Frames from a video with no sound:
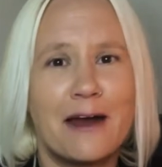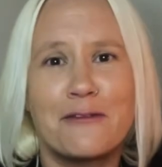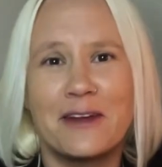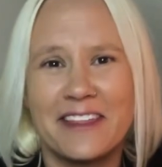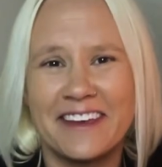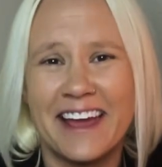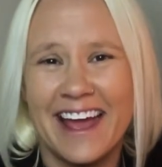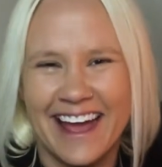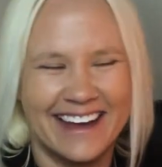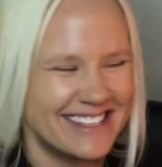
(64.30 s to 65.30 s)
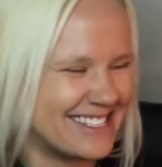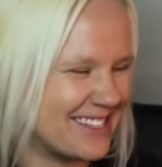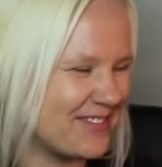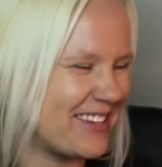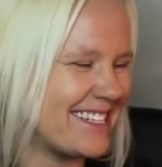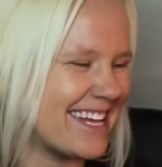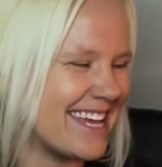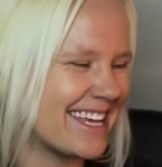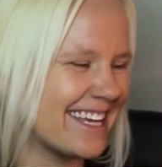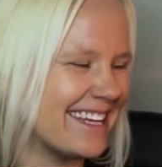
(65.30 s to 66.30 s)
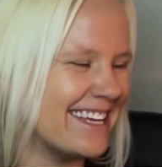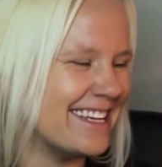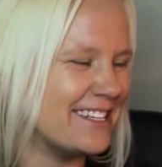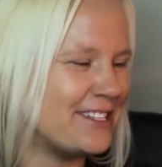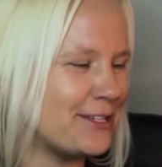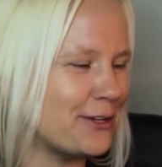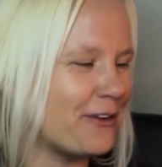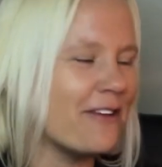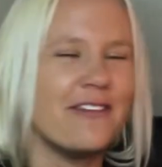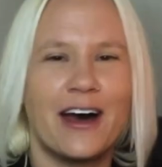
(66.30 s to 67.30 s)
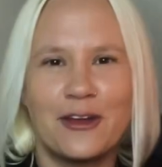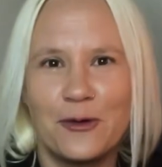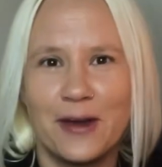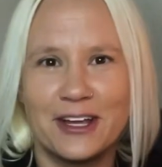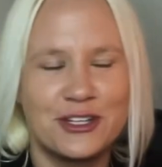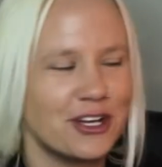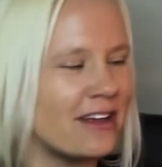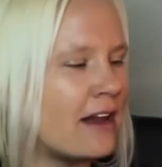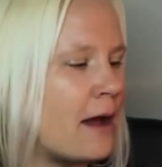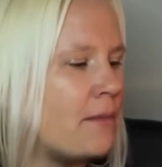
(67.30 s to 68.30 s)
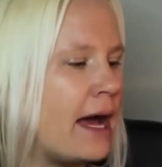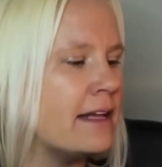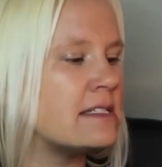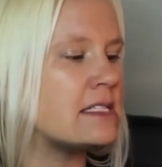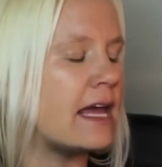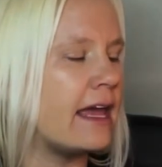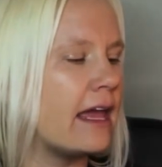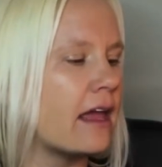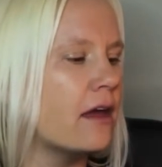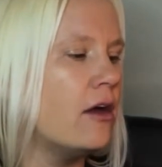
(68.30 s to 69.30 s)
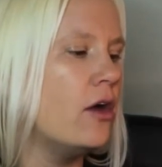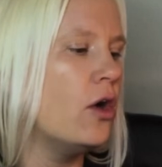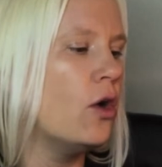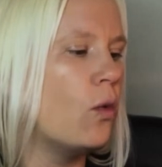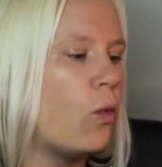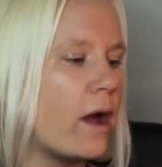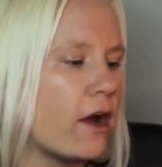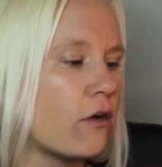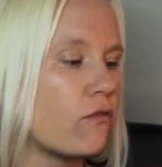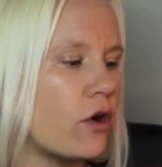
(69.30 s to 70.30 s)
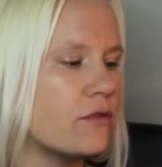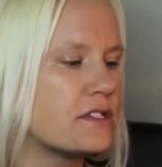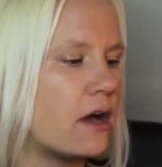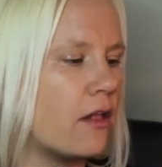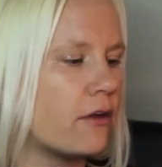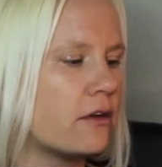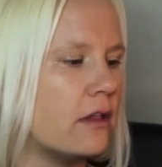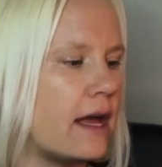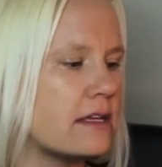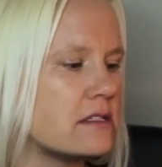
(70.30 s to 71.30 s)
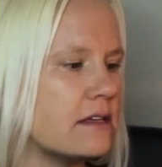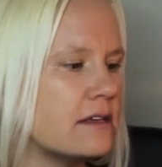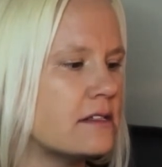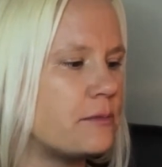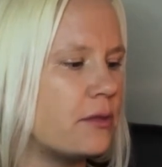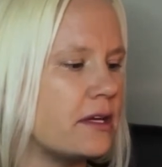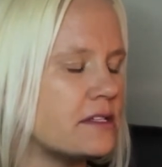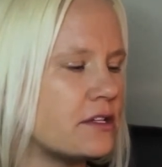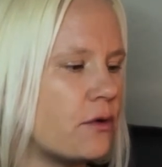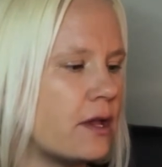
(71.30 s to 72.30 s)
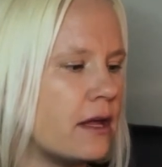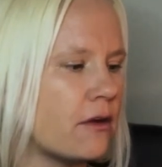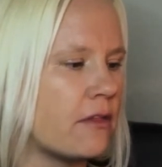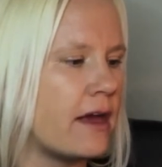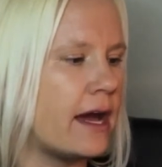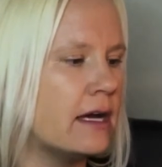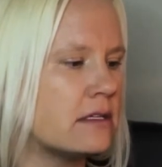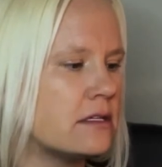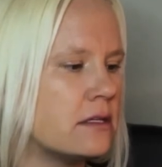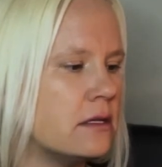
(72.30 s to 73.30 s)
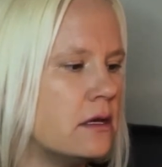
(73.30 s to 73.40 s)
everything has to be taken into evaluation. I'm not saying wear rose-colored glasses. Please don't hear that.